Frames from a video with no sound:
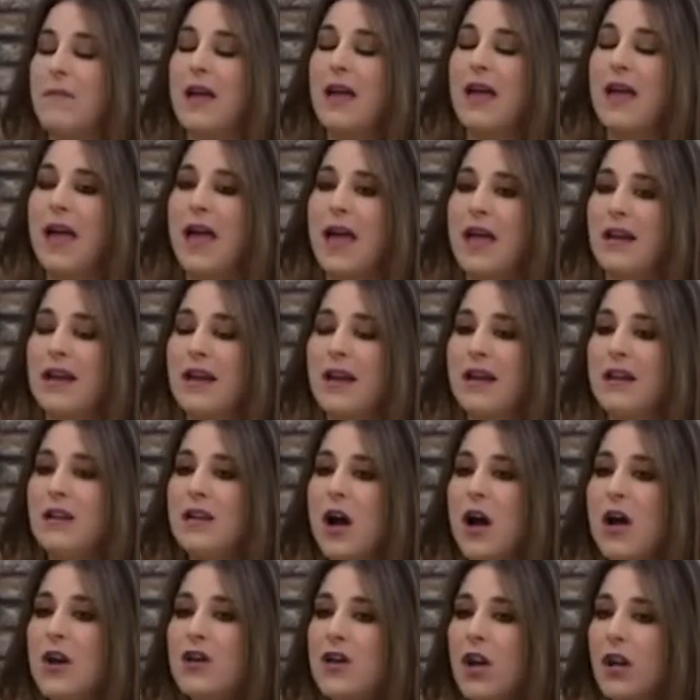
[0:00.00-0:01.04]
and
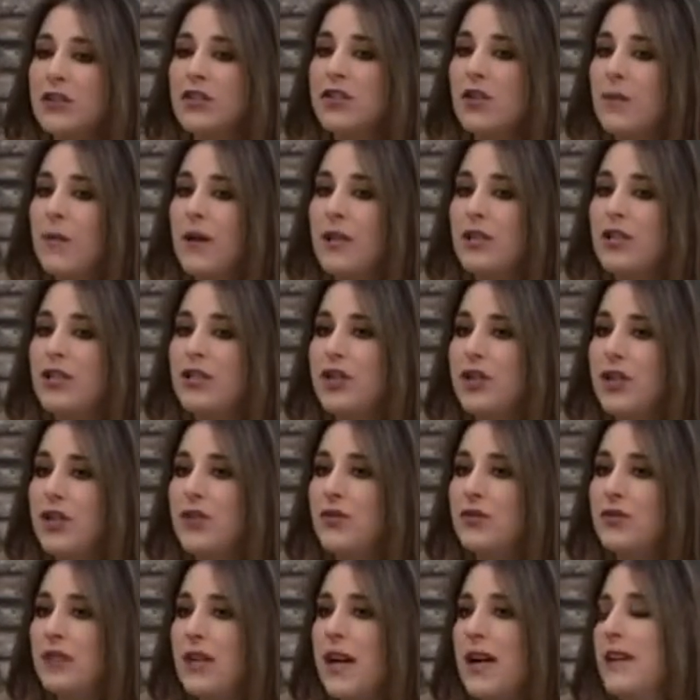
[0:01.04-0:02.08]
not so much to
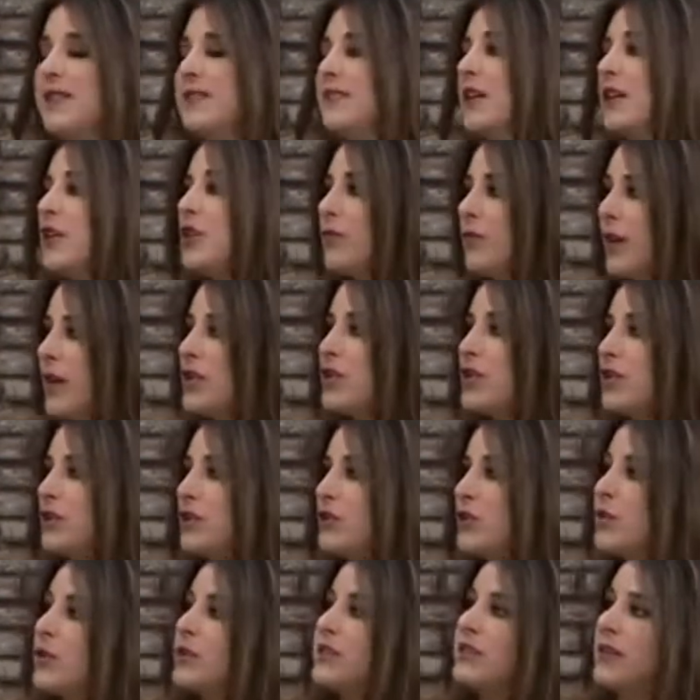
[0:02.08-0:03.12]
use as aggression
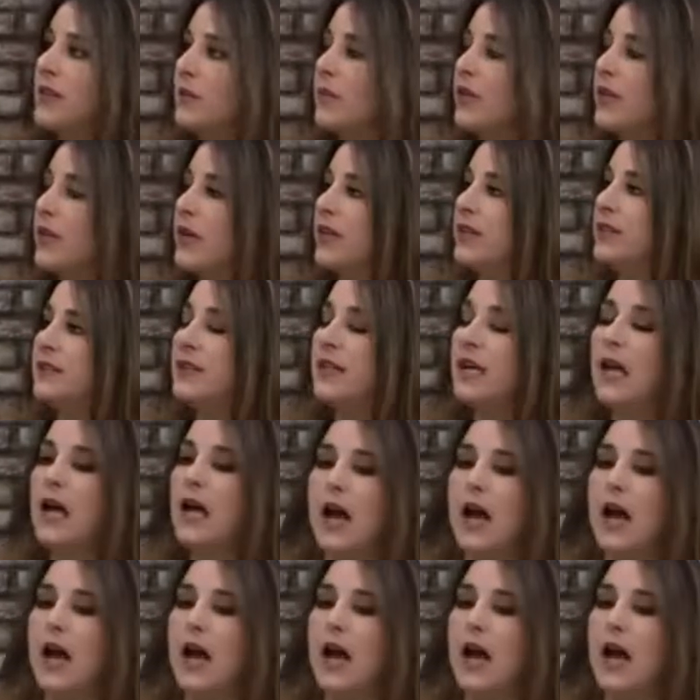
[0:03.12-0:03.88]
towards immigrants,